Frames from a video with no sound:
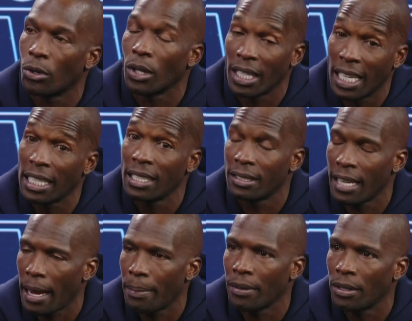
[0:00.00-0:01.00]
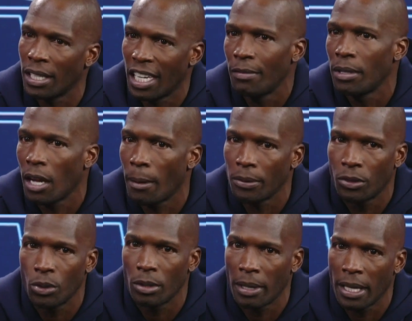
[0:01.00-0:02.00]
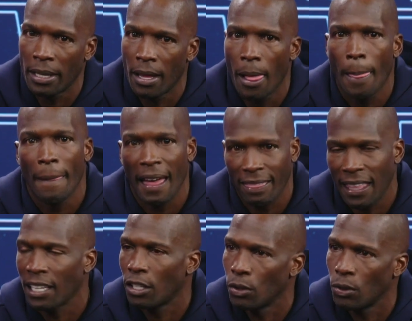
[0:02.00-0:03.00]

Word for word: letting this happen and give me the opportunity, man, I thank you.